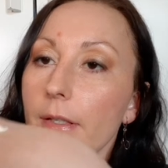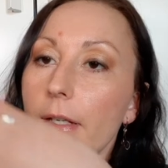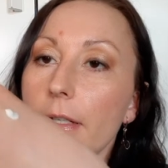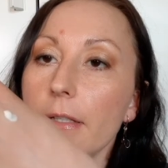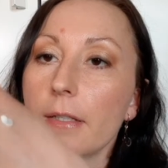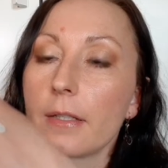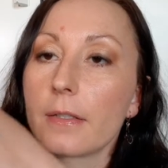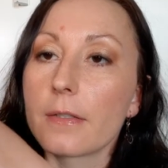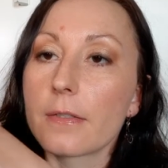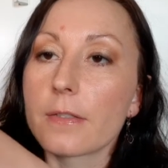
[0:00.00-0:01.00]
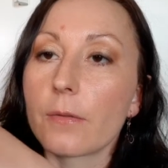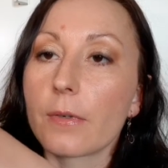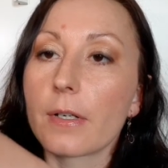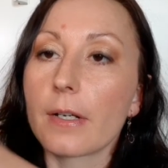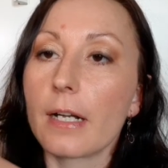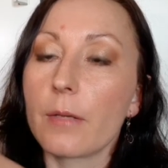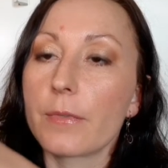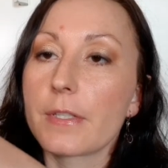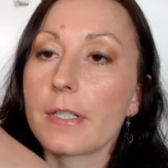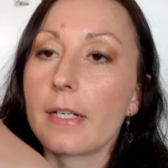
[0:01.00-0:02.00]
Okay, so
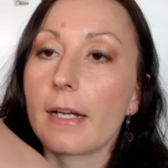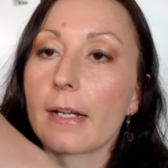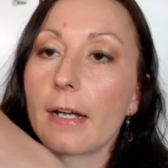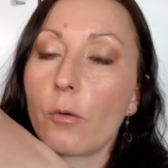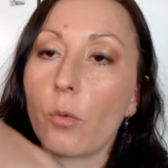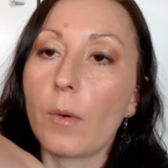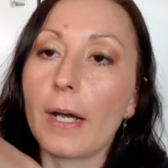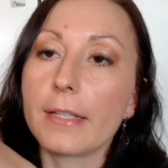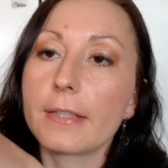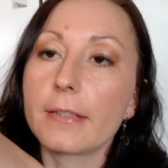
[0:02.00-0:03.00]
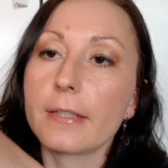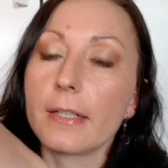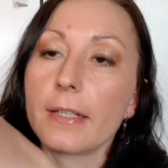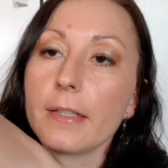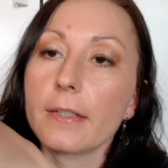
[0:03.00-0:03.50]
comes in like a white thing.